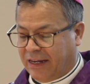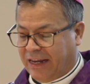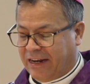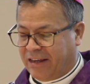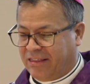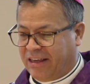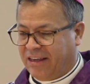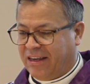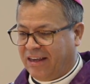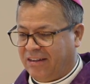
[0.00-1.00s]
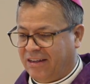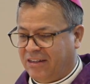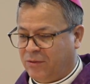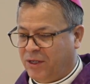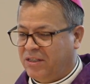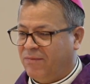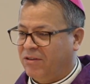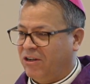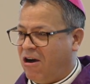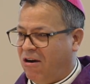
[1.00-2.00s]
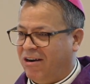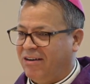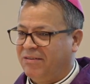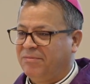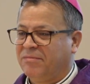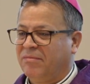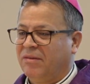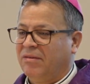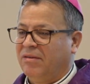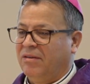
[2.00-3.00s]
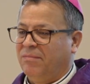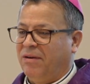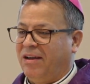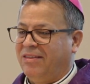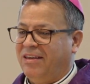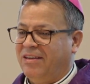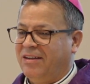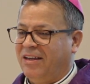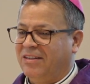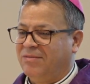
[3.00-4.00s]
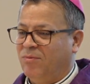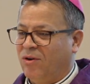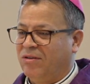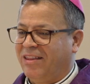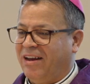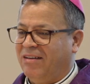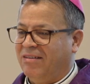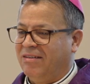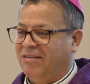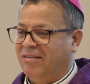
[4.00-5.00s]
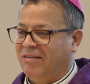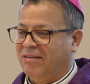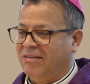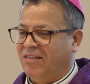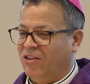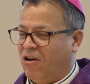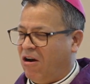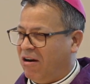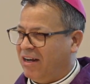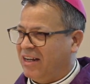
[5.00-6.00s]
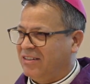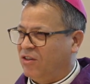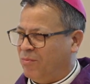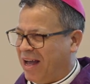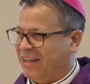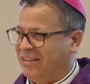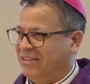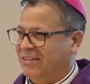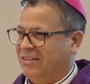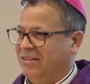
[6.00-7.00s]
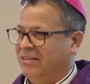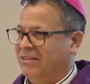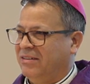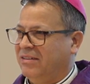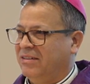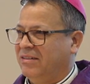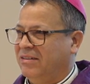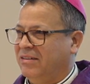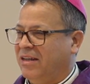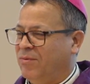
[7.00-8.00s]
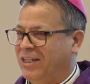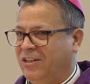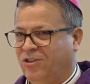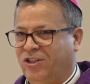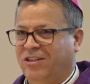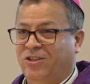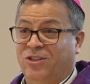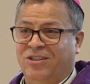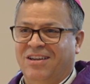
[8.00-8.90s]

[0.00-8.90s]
And I think it speaks about the heart, but I think it's more than the heart is the mind that we need to change.